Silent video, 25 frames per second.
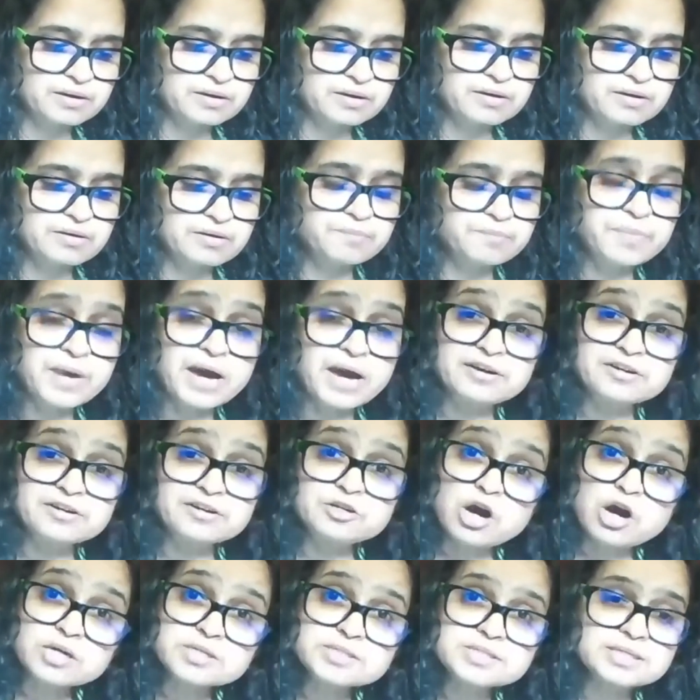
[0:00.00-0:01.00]

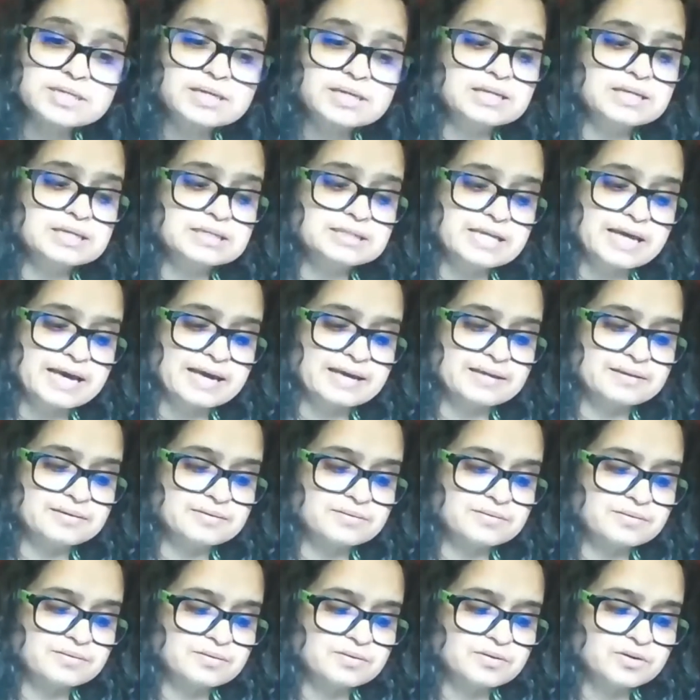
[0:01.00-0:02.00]
Paradoxically then,
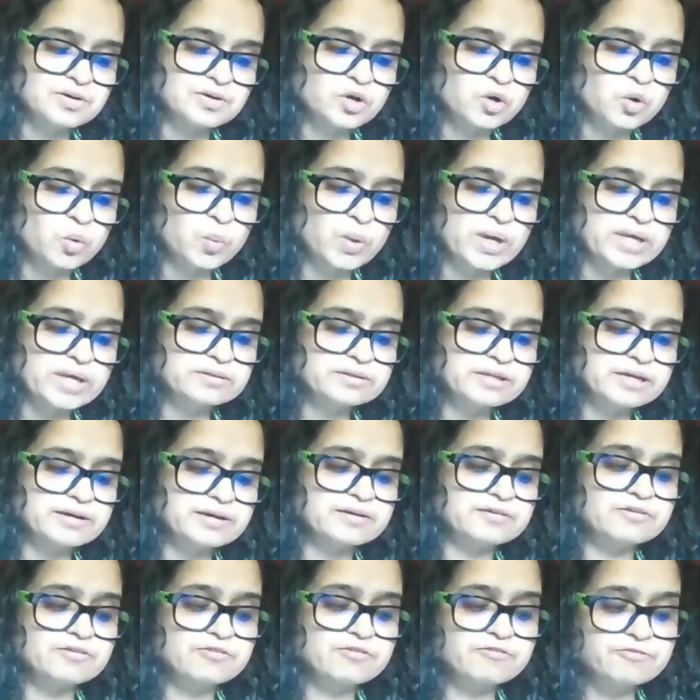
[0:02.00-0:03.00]
when
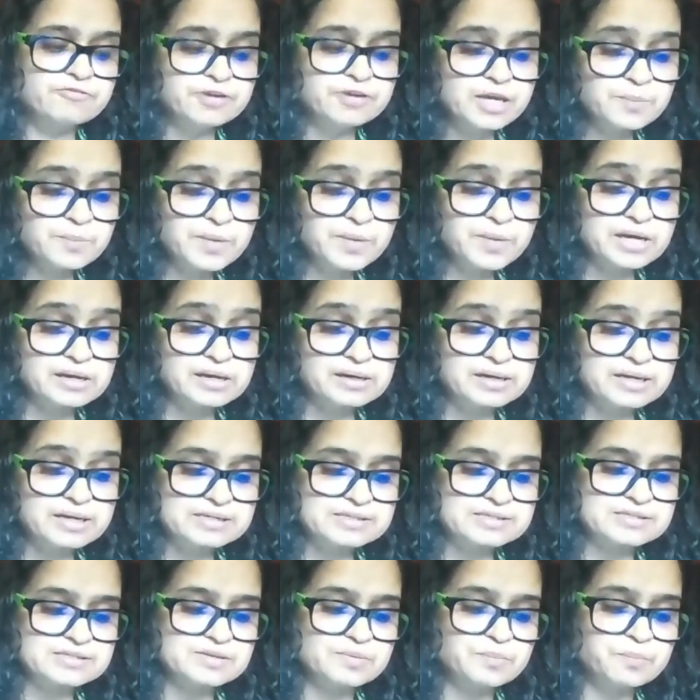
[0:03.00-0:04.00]
their
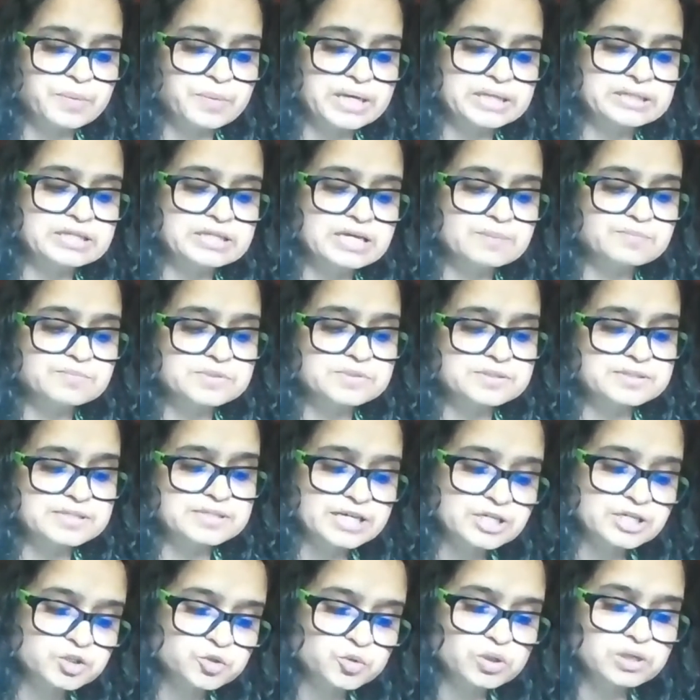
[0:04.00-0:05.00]
femaleness made them
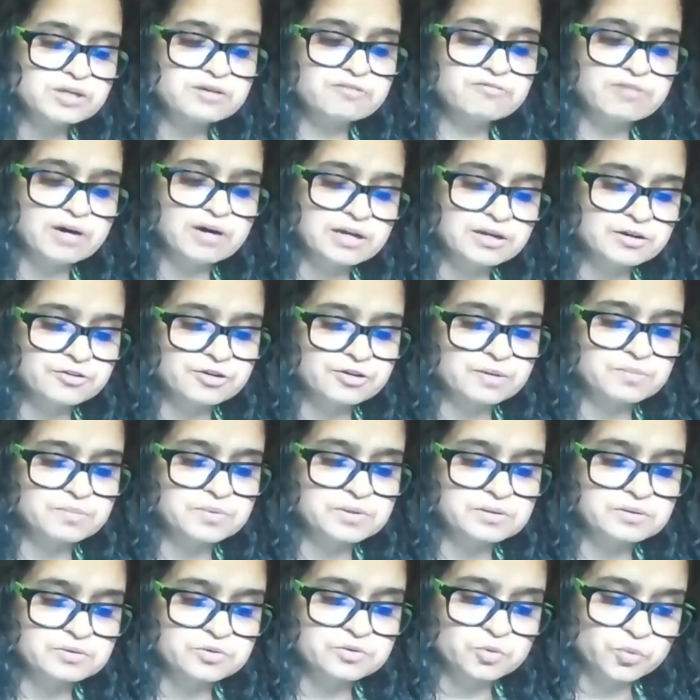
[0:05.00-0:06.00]
sexually
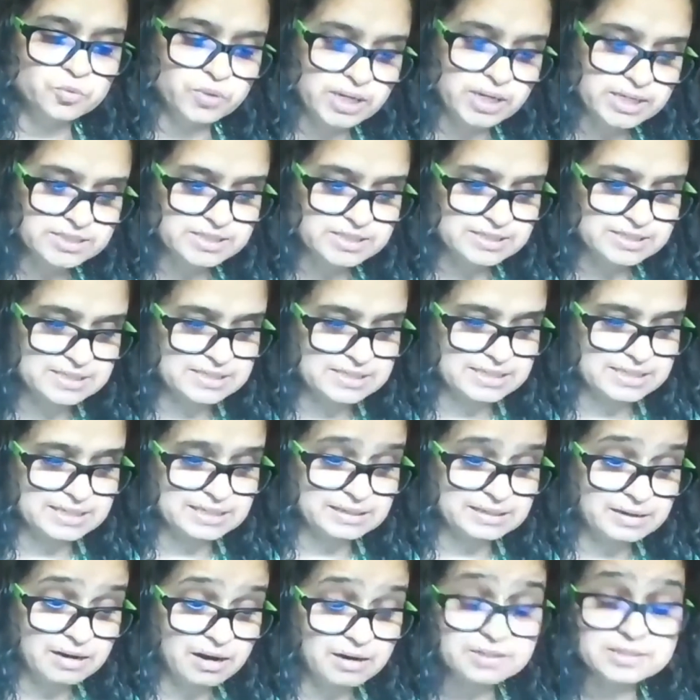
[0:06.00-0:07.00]
vulnerable to racist and
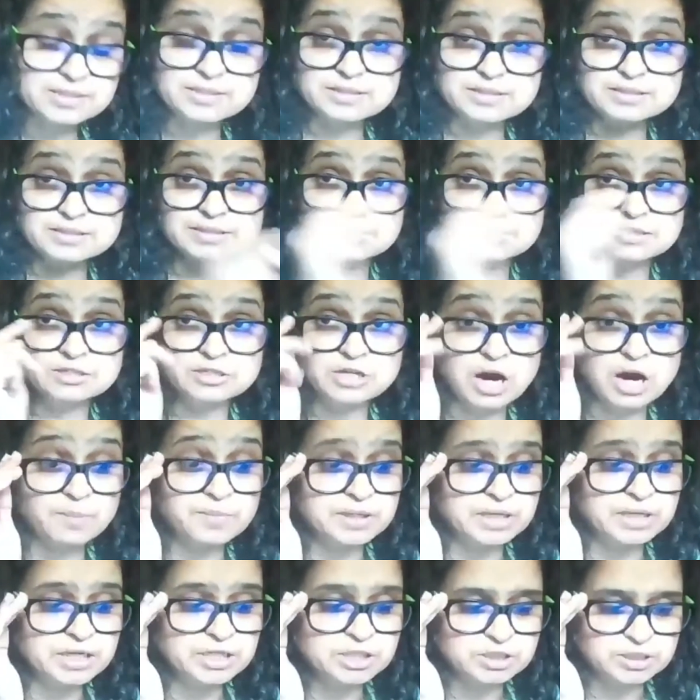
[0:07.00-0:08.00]
casteist
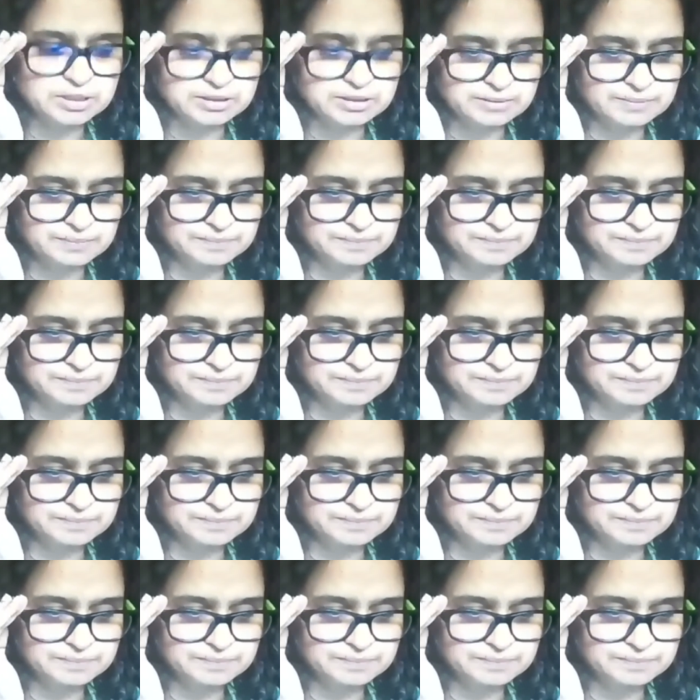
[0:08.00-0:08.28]
domination,